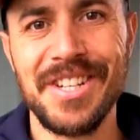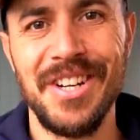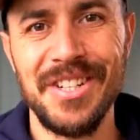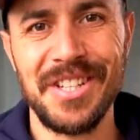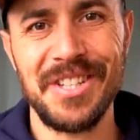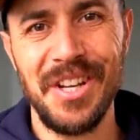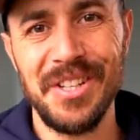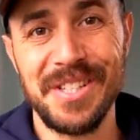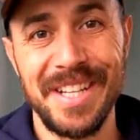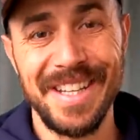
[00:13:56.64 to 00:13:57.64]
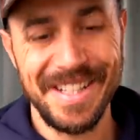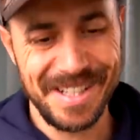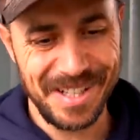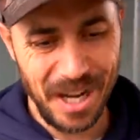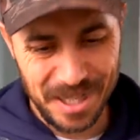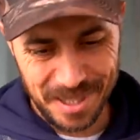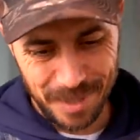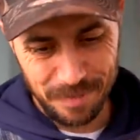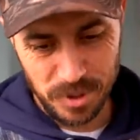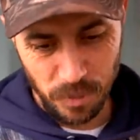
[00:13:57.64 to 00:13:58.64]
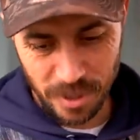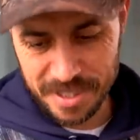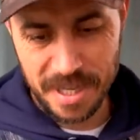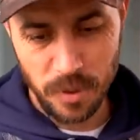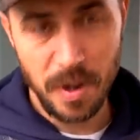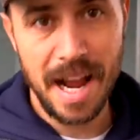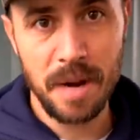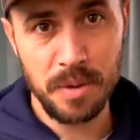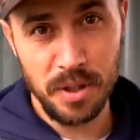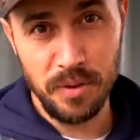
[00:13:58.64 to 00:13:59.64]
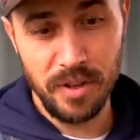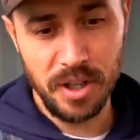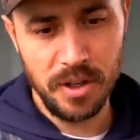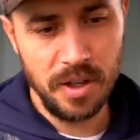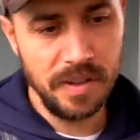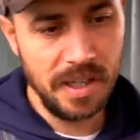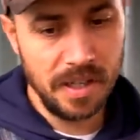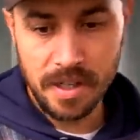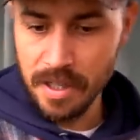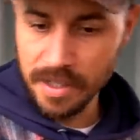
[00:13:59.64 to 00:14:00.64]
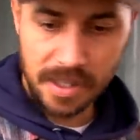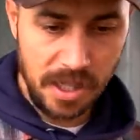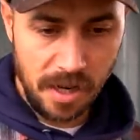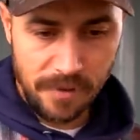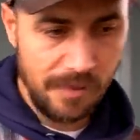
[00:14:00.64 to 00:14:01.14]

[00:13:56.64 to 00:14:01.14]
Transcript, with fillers: jars of salsa. This is awesome. So we're gonna take a rag with a little vinegar on there, clean off